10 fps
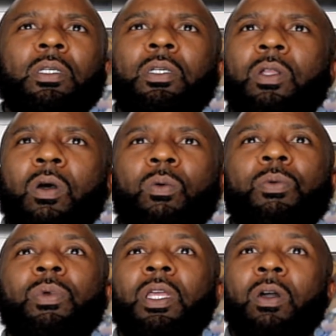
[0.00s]
You know, we
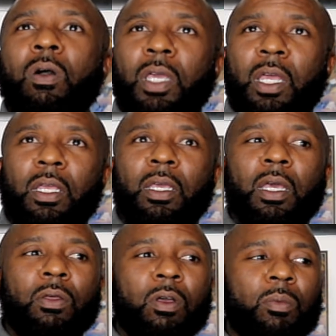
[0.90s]
really all came
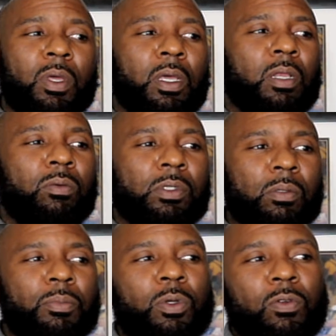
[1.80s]
together, homie, and it was
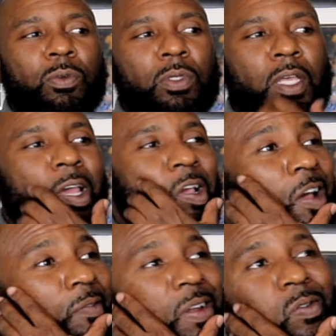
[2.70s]
a beautiful thing. And
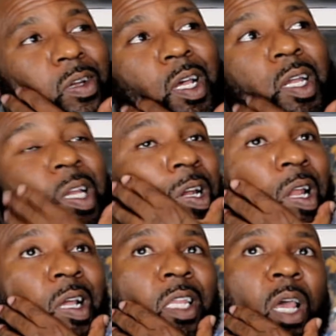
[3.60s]
I've never done nothing
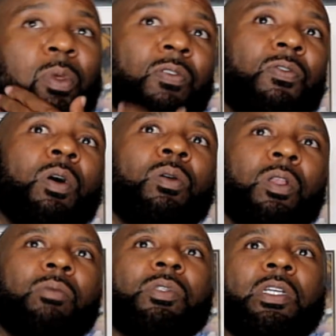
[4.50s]
like that before, you
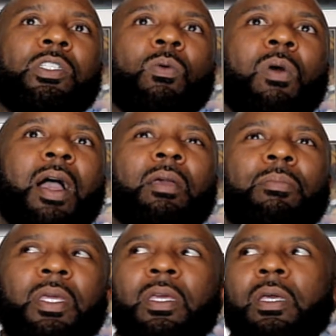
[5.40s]
know what I'm saying? To where I could
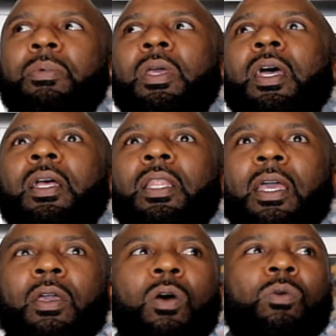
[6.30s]
be up in
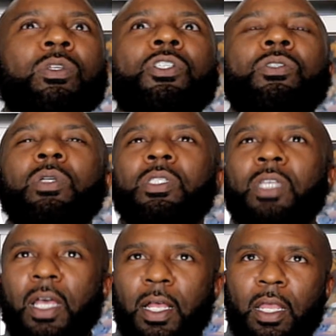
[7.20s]
LA, on the streets
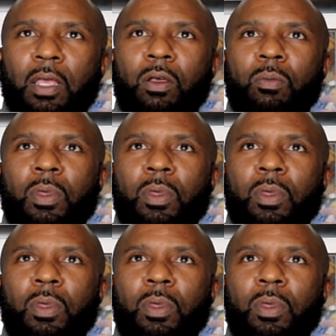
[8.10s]
of LA, homie,